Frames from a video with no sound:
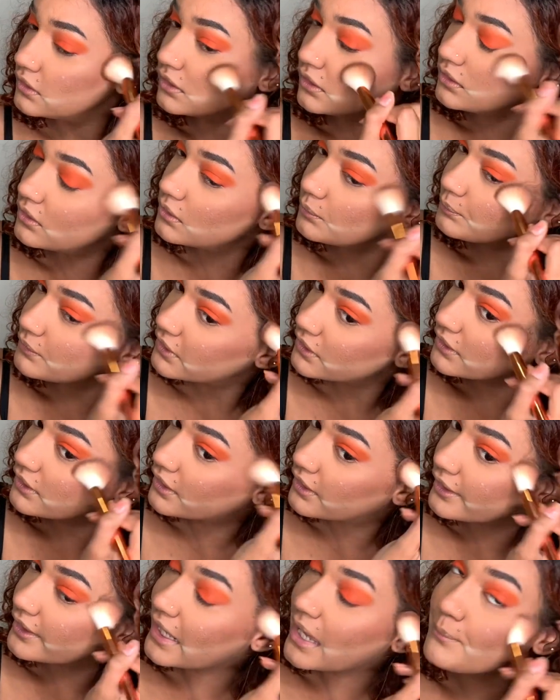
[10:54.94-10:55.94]
Oh my
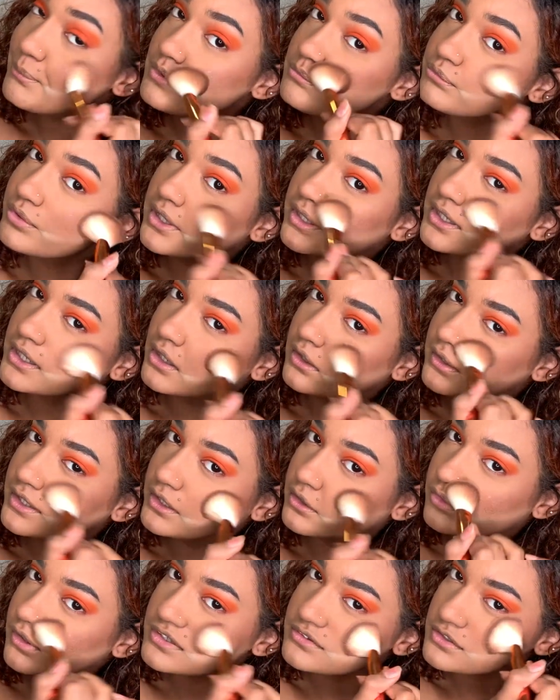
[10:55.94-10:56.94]
god, I've been breaking out
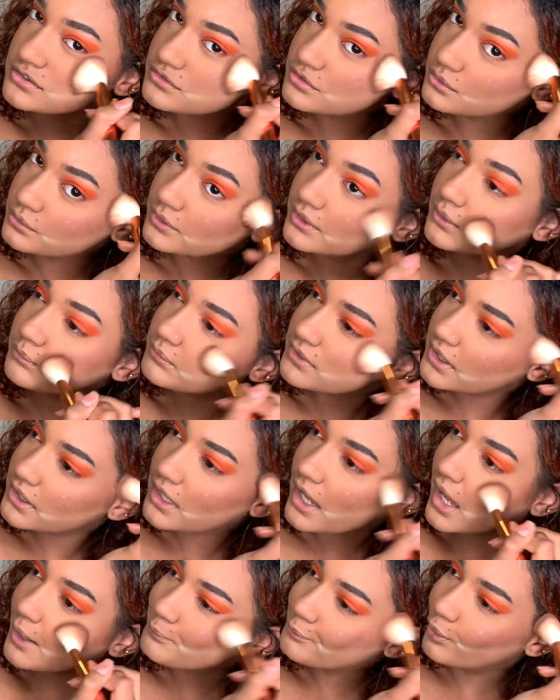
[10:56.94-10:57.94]
like crazy too, and I'm
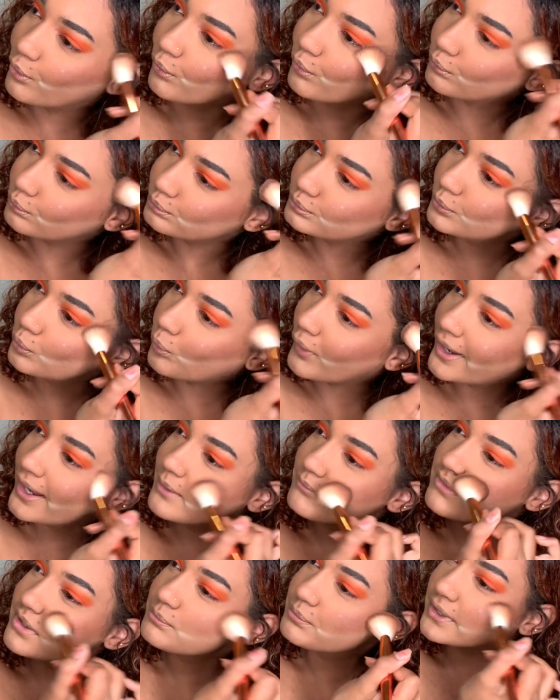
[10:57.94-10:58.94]
like, I'm home. Why am I